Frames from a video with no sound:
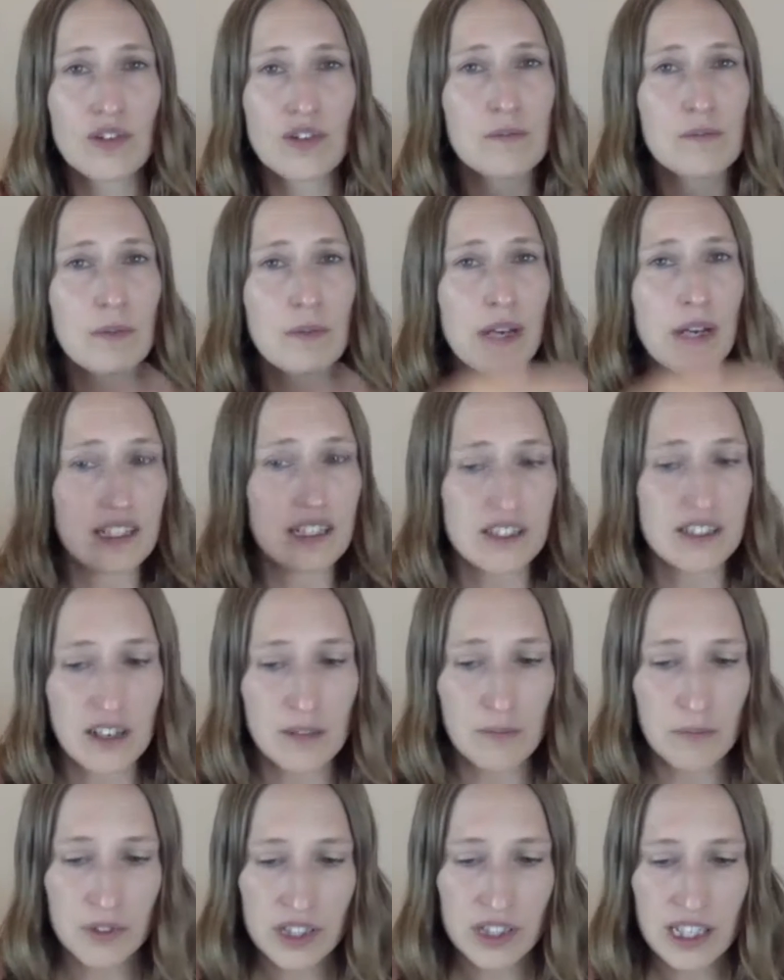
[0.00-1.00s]
It might lead to
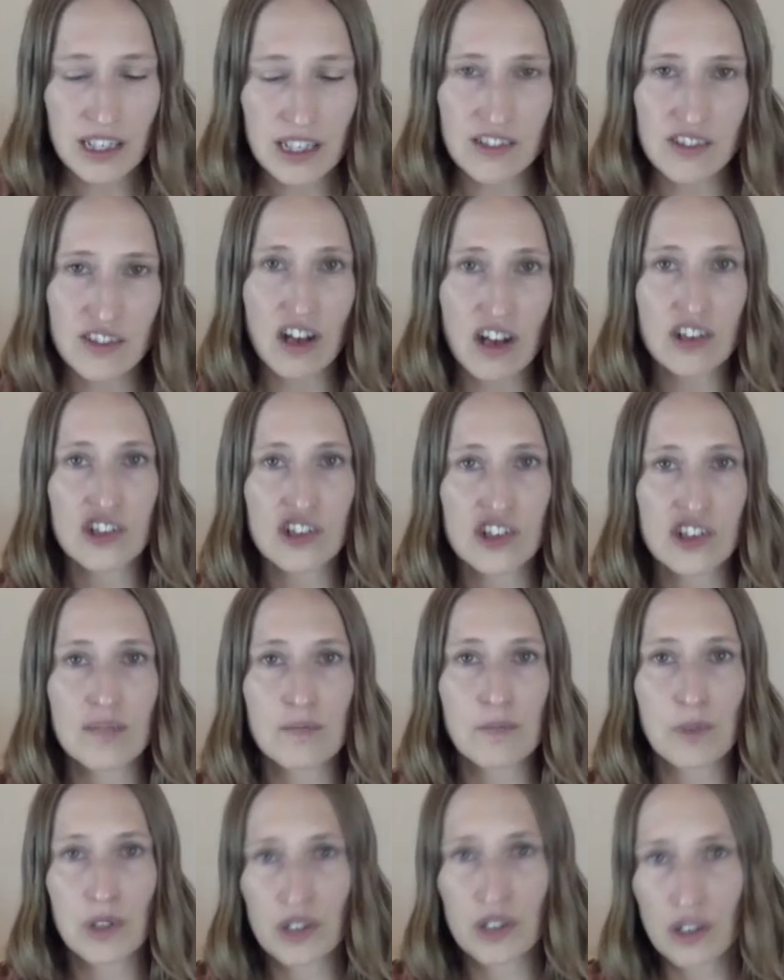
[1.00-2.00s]
complete exhaustion and
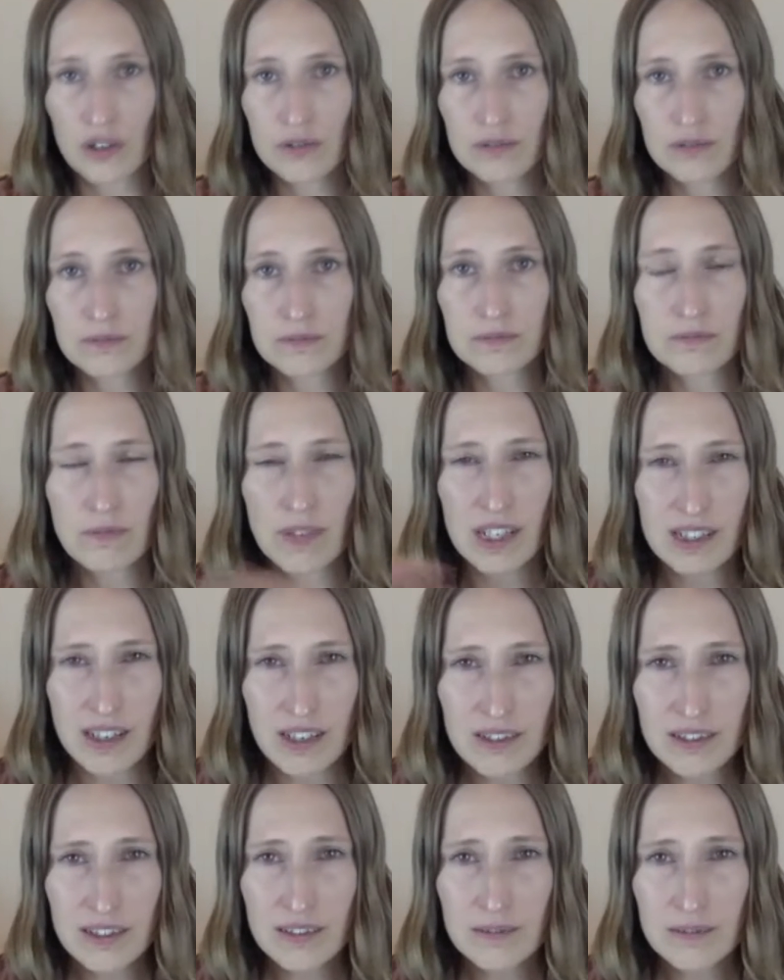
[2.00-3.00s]
burnout. Make
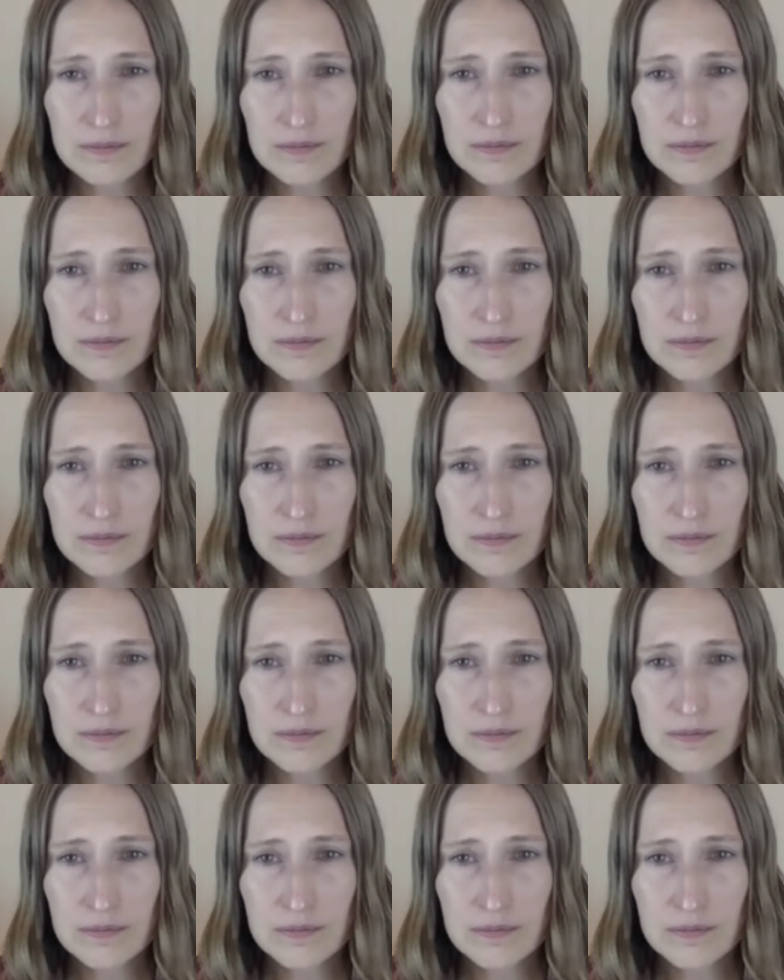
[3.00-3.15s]
sense?